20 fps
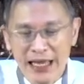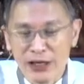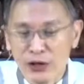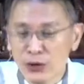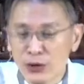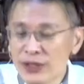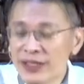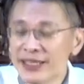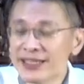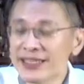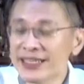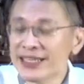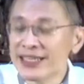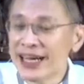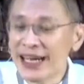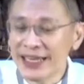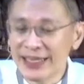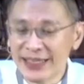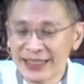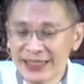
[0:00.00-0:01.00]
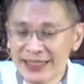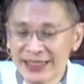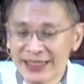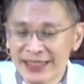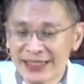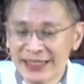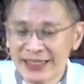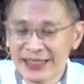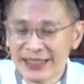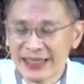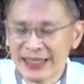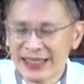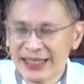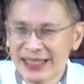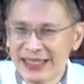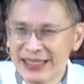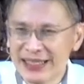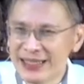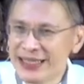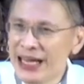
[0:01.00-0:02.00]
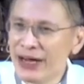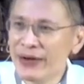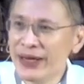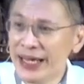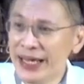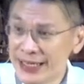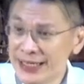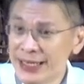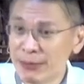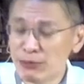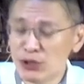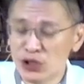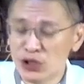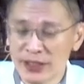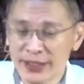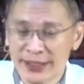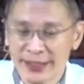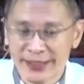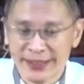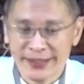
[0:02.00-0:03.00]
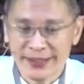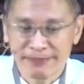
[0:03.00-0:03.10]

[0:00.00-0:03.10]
And goodness and kindness is now an exception.